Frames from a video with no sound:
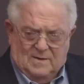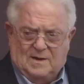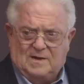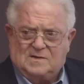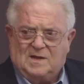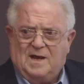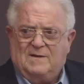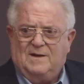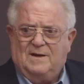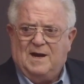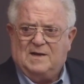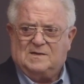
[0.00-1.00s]
that has led,
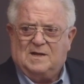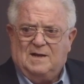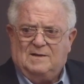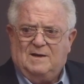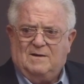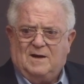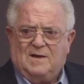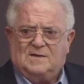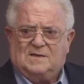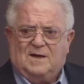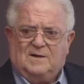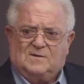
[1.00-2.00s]
the, has led the United
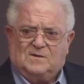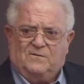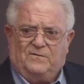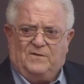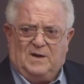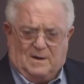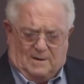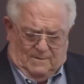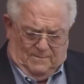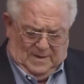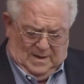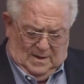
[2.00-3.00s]
States to fear
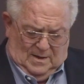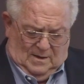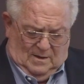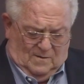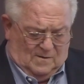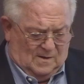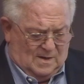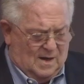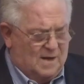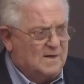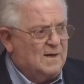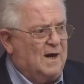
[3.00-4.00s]
local
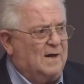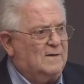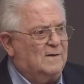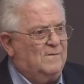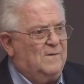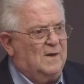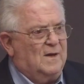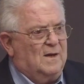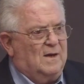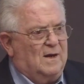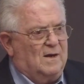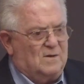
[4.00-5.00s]
contact
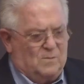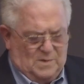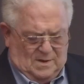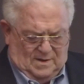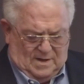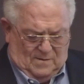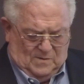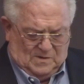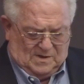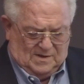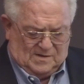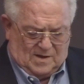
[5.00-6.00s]
and to build
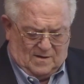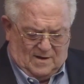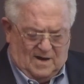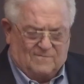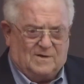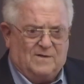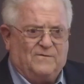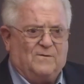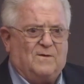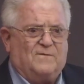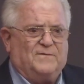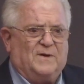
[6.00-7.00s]
embassies that are heavily
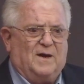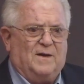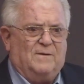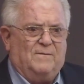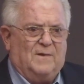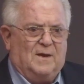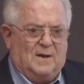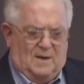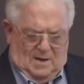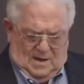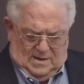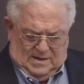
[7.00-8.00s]
fortified
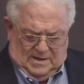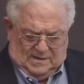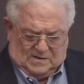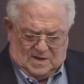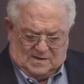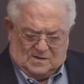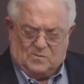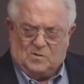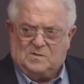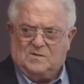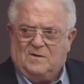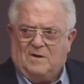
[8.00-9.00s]
and
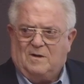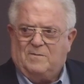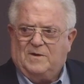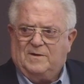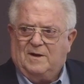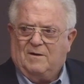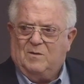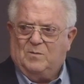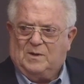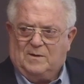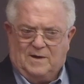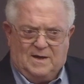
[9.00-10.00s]
inaccessible to all but their
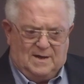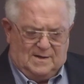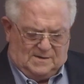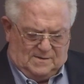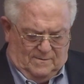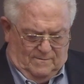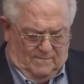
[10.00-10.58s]
employees.